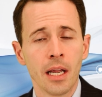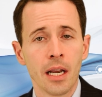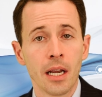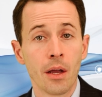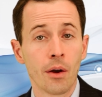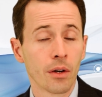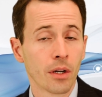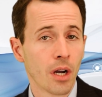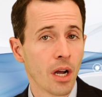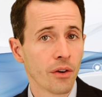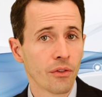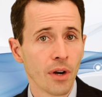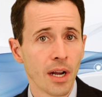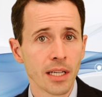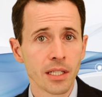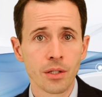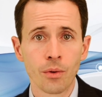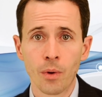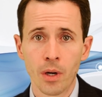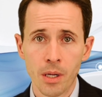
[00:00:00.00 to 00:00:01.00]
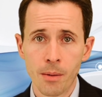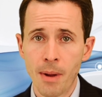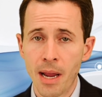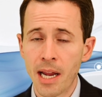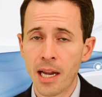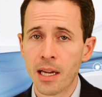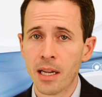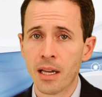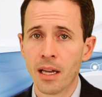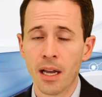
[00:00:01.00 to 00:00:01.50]
Now, in contrast to what you
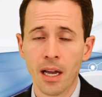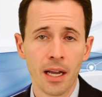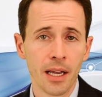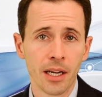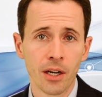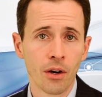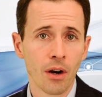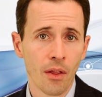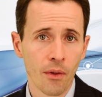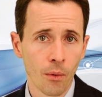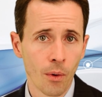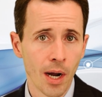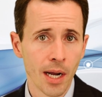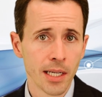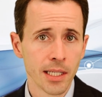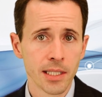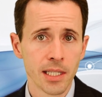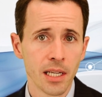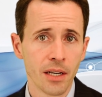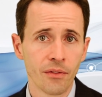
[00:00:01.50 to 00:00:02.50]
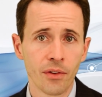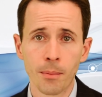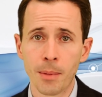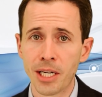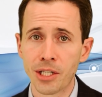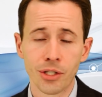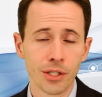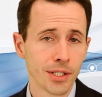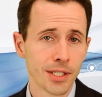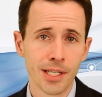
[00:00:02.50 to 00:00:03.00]
may uh, hear otherwise,
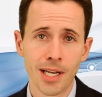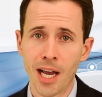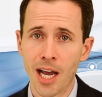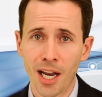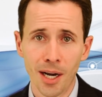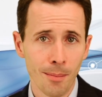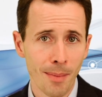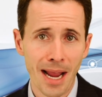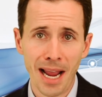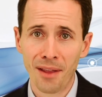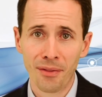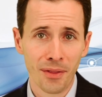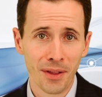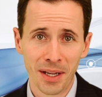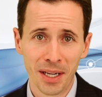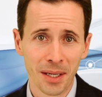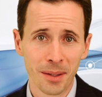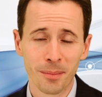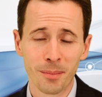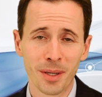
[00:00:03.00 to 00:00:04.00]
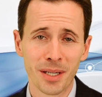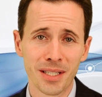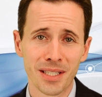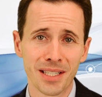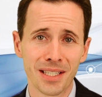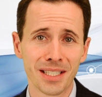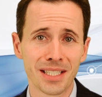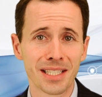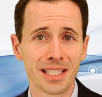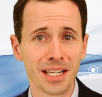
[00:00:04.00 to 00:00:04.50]
inflammation is not a bad thing, but is
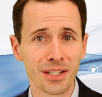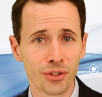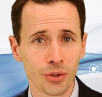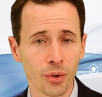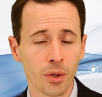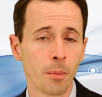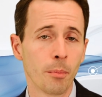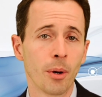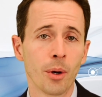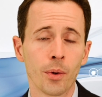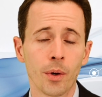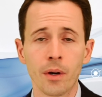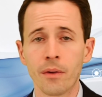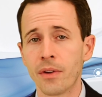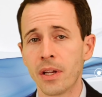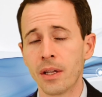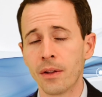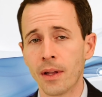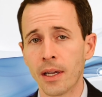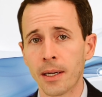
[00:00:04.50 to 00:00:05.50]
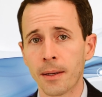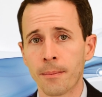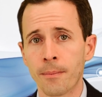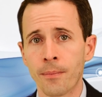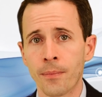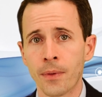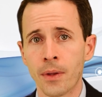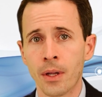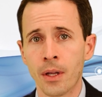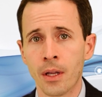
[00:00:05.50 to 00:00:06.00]
an essential component of healing.
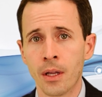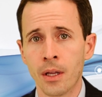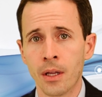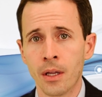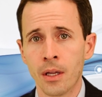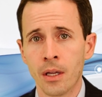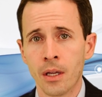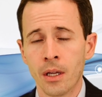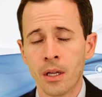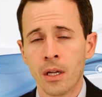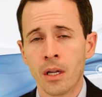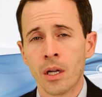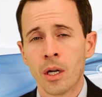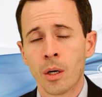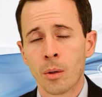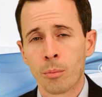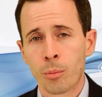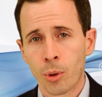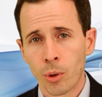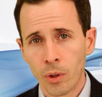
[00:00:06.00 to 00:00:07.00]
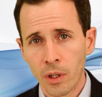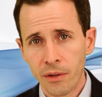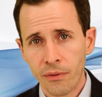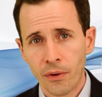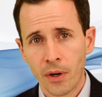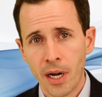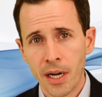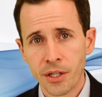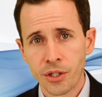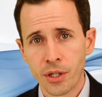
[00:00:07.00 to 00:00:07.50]

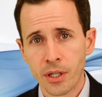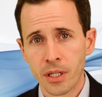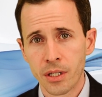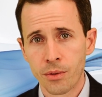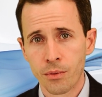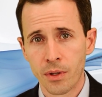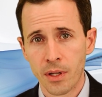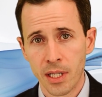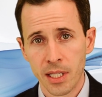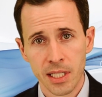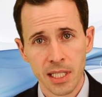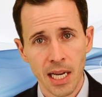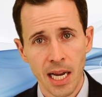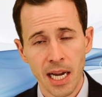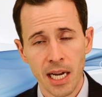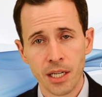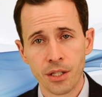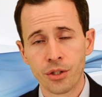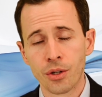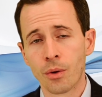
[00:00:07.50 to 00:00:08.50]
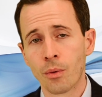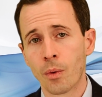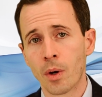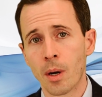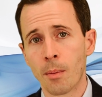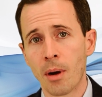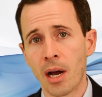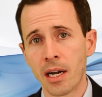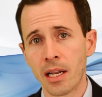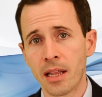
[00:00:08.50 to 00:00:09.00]
Proliferation is the stage where
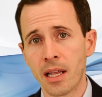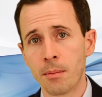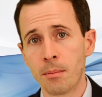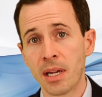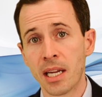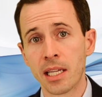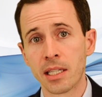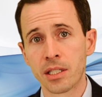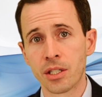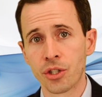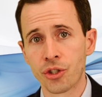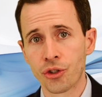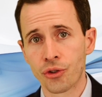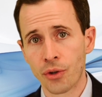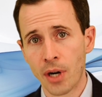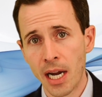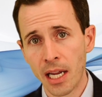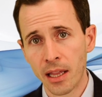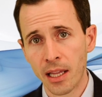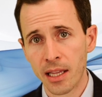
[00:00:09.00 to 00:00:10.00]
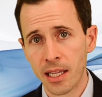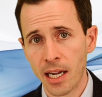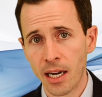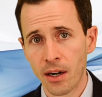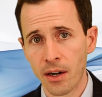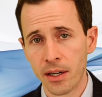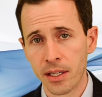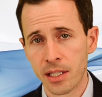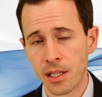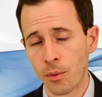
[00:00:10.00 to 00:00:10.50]
your body then begins to strengthen the
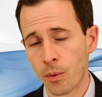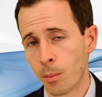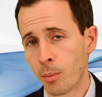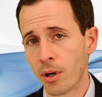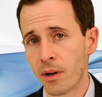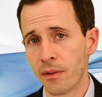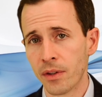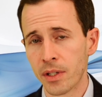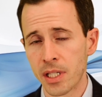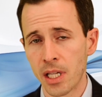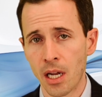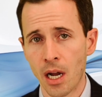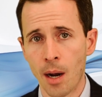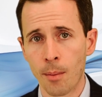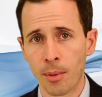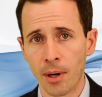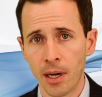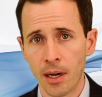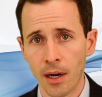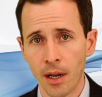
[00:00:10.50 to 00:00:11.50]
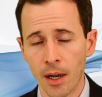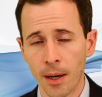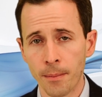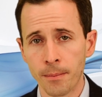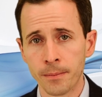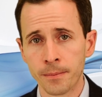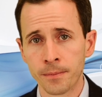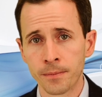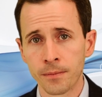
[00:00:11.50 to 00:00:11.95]
areas that were previously operated on.